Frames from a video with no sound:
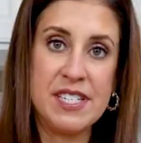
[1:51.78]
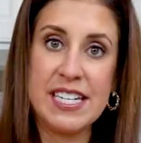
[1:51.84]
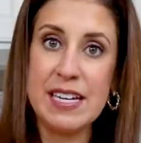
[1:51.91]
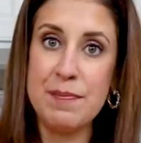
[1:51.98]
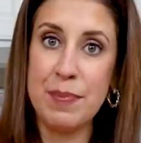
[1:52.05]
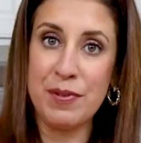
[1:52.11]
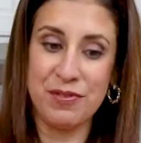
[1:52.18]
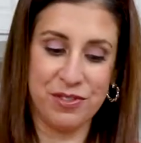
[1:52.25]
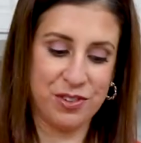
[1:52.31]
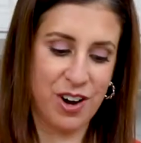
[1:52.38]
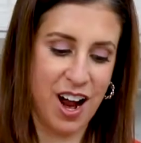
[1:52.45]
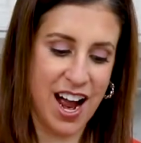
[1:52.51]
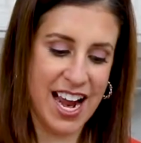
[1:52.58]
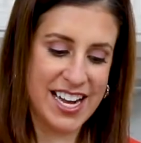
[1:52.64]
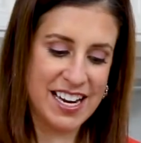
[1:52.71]
deep
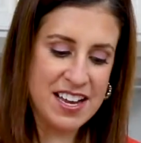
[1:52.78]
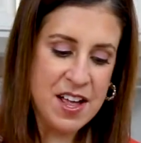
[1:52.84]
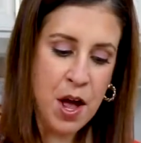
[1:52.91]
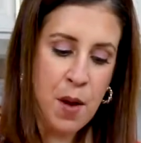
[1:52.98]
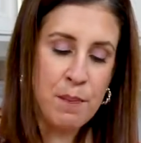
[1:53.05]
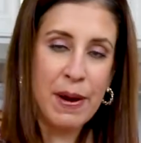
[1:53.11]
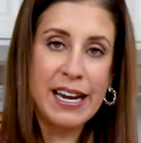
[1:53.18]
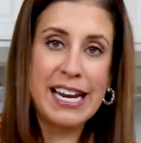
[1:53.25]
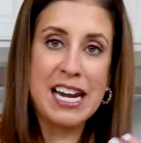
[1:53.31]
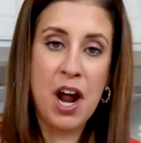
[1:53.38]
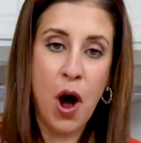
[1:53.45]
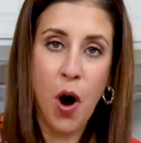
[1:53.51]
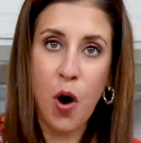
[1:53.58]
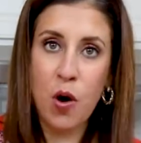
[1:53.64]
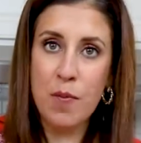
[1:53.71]
fried, but at
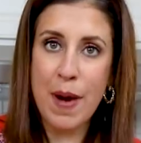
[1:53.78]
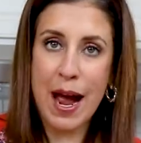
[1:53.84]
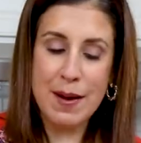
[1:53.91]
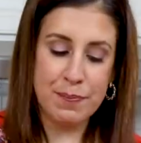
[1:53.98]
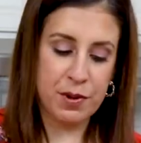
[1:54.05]
home I